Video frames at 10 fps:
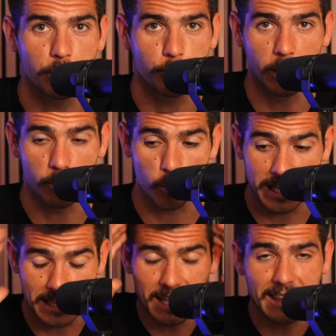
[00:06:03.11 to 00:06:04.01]
a career, we
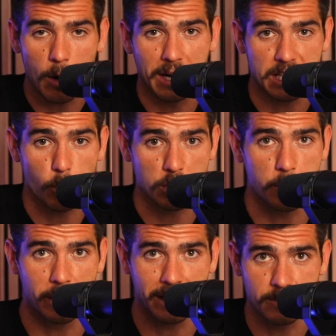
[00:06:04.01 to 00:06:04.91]
can think that way in sports,
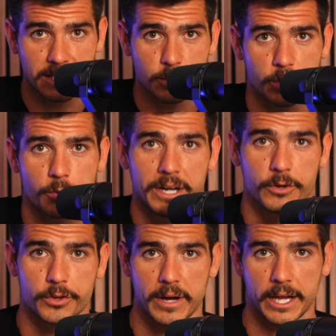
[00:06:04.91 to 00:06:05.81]
but when it comes into a
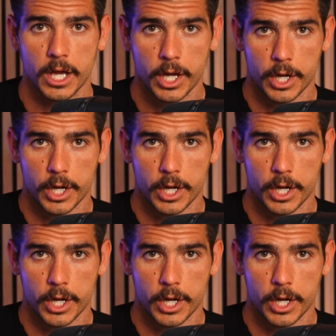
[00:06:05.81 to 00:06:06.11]
career, they're like,